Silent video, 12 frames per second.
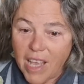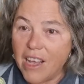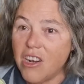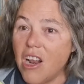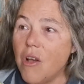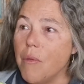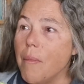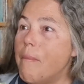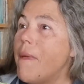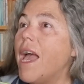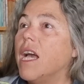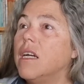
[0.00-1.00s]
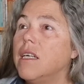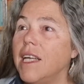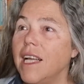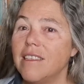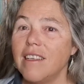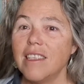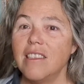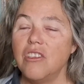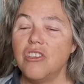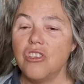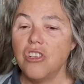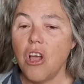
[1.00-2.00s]
I don't know, meh. It's like
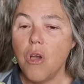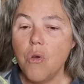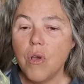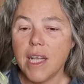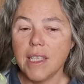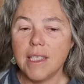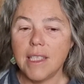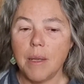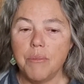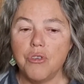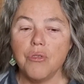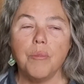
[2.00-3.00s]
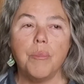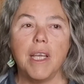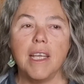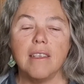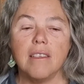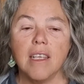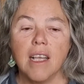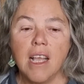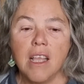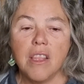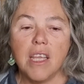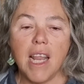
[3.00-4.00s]
this slow conceptual piece
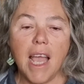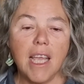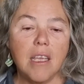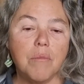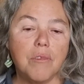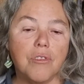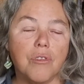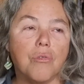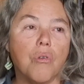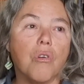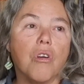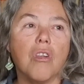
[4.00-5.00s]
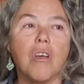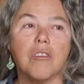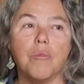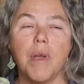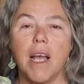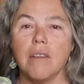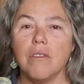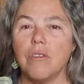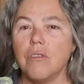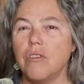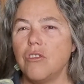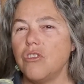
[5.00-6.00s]
that aims to talk a lot about
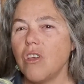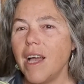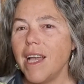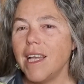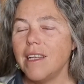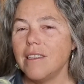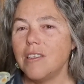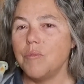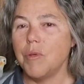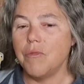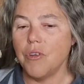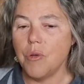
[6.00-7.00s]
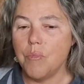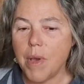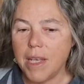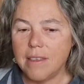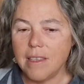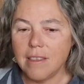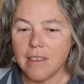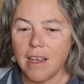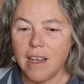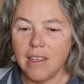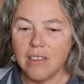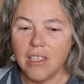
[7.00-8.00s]
science, but very basic
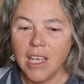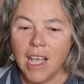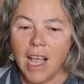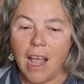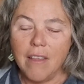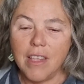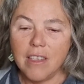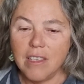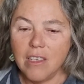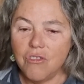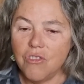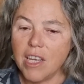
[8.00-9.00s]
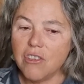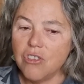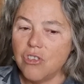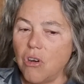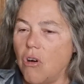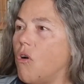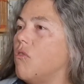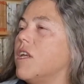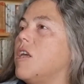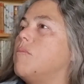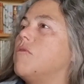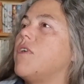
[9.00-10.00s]
science, and there's an introduction to a whole
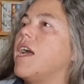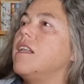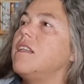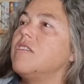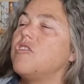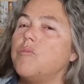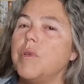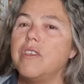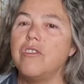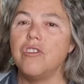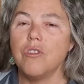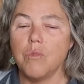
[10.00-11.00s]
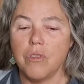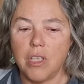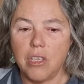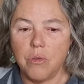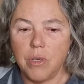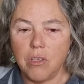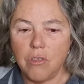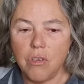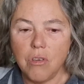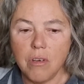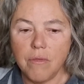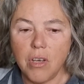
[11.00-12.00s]
heap of alien species and what they're doing in the
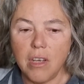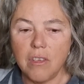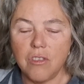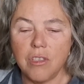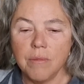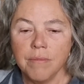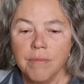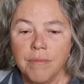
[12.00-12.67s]
universe.